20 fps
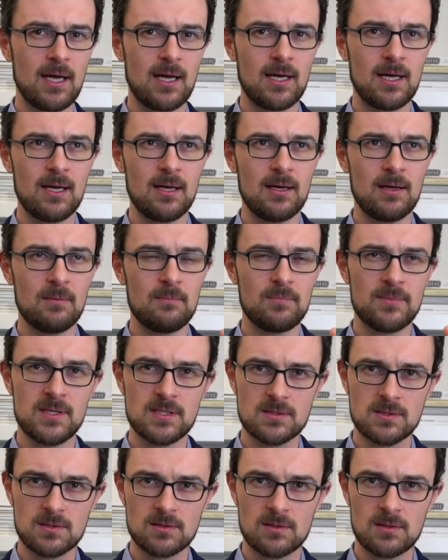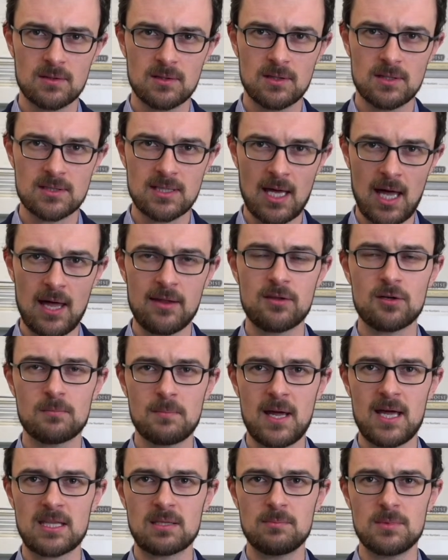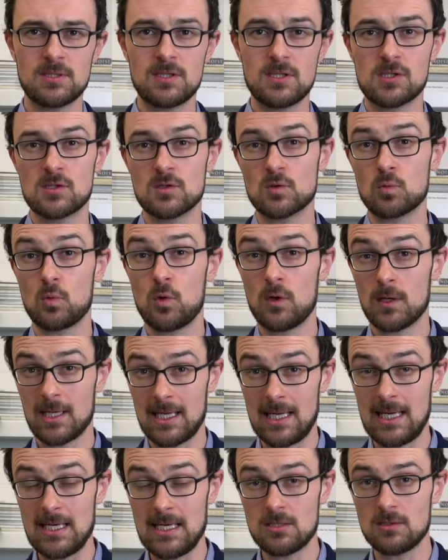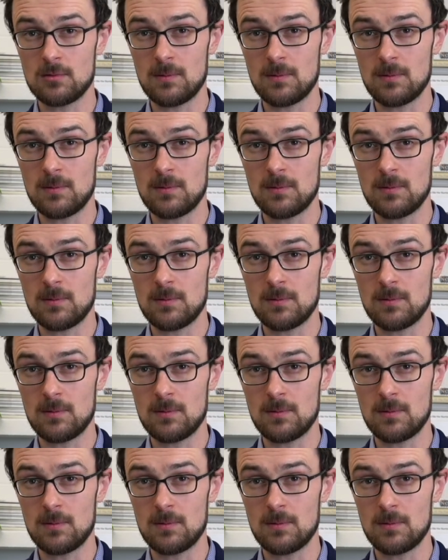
other mathematician's work into